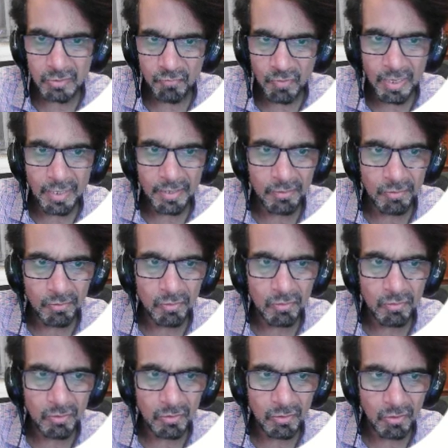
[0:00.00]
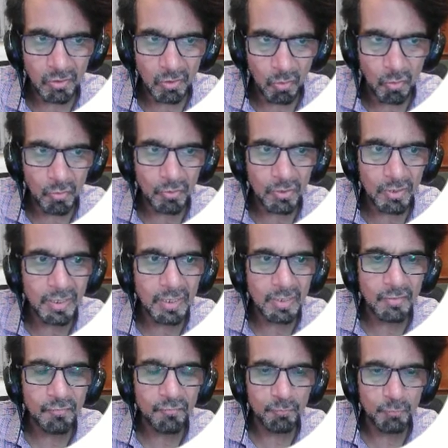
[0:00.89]
valid only
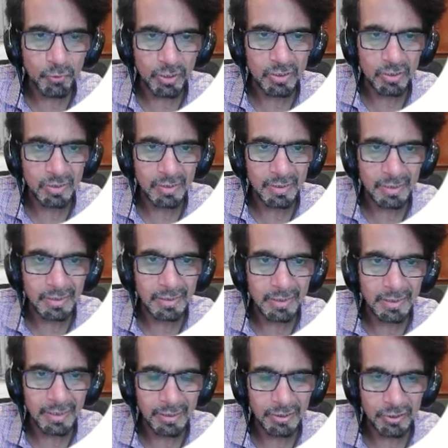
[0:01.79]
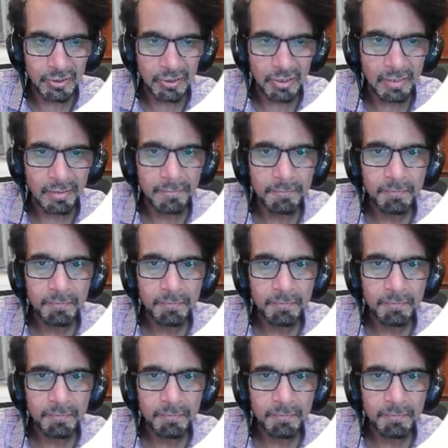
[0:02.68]
if potential energy is real.